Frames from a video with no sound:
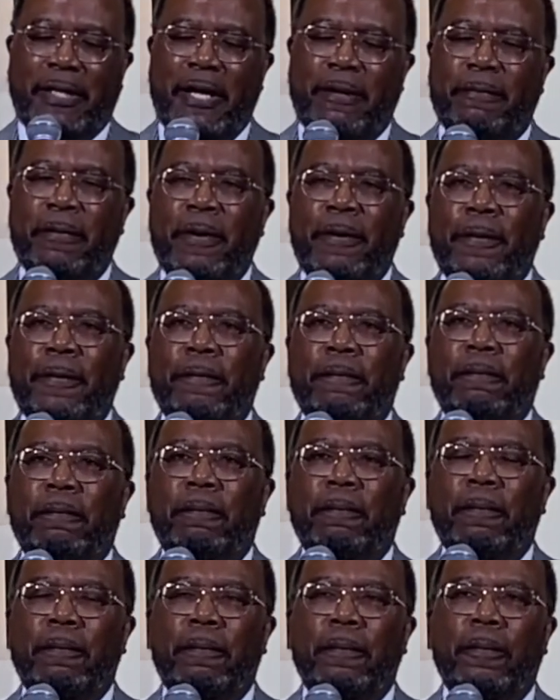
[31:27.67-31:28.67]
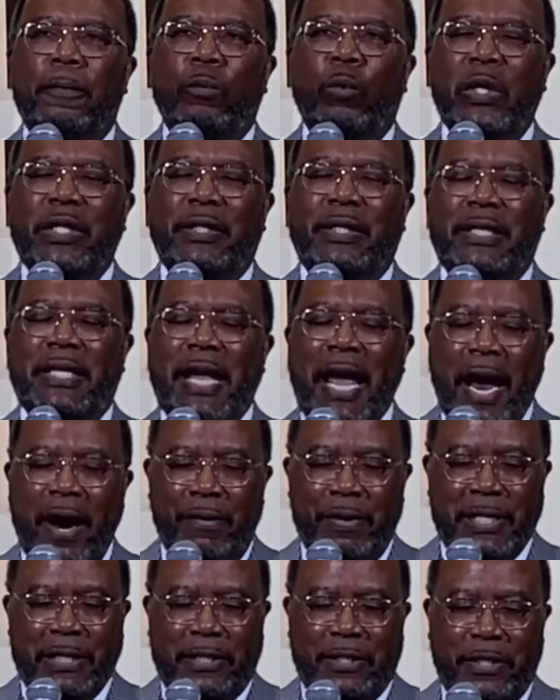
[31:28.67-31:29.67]
that would
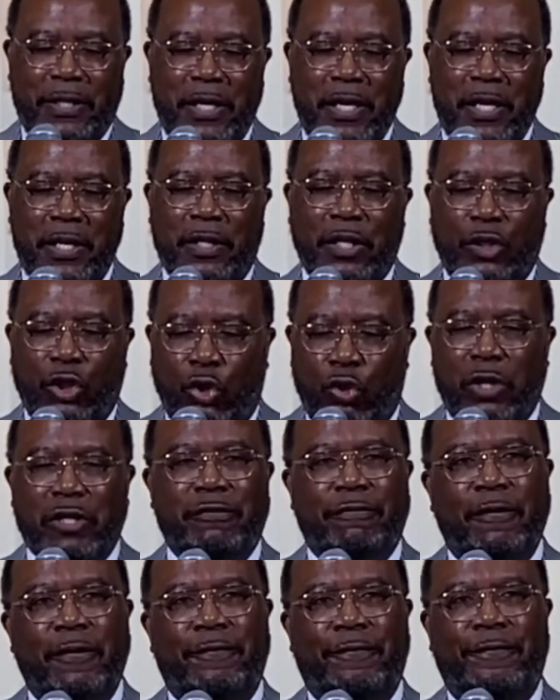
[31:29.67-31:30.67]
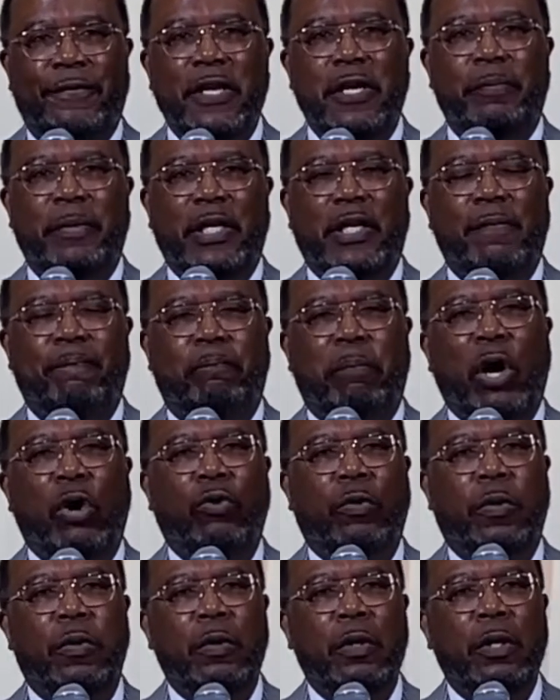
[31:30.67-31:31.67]
guarantee the Lord's fulfillment of
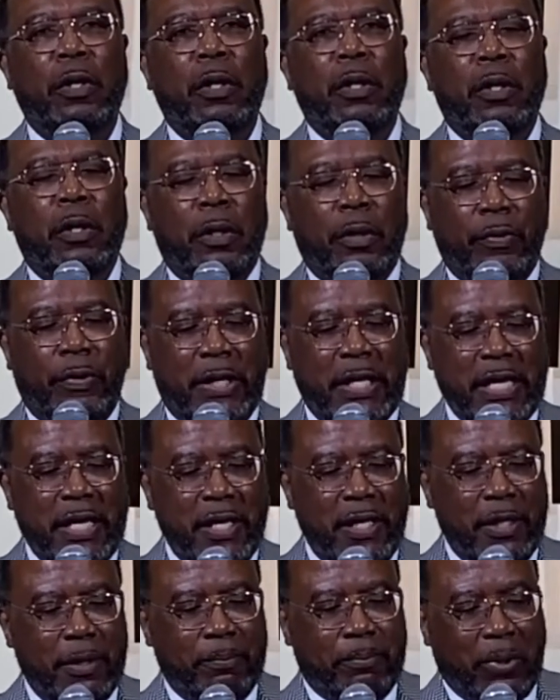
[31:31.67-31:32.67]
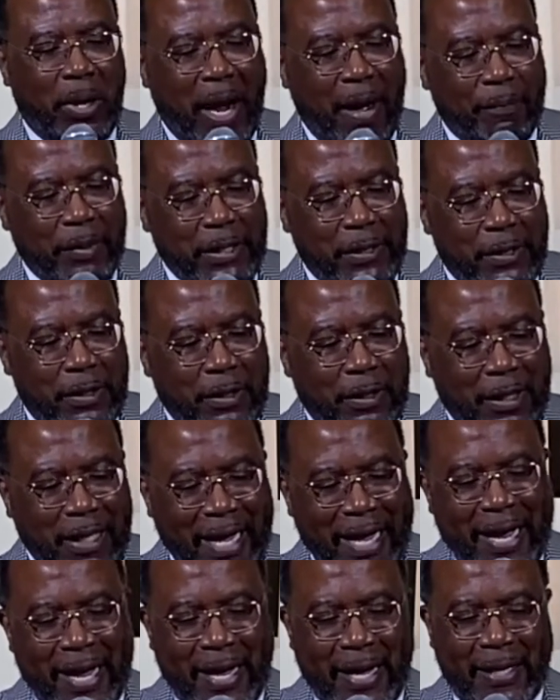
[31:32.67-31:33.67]
both the promised
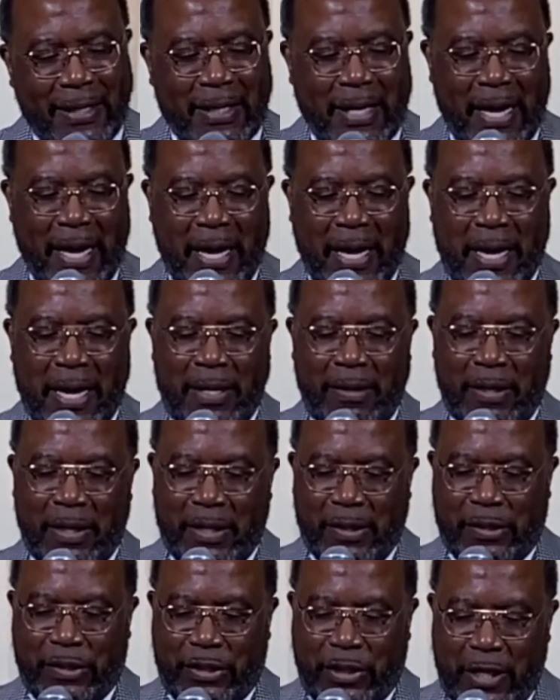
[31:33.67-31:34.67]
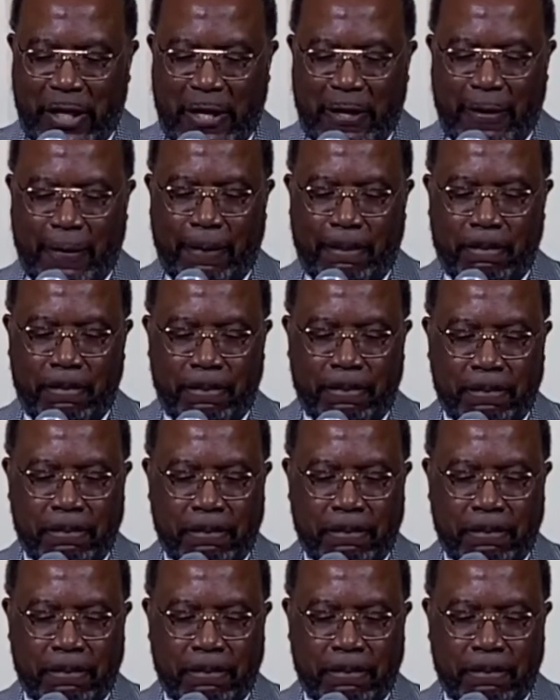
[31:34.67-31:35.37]
land and the sea.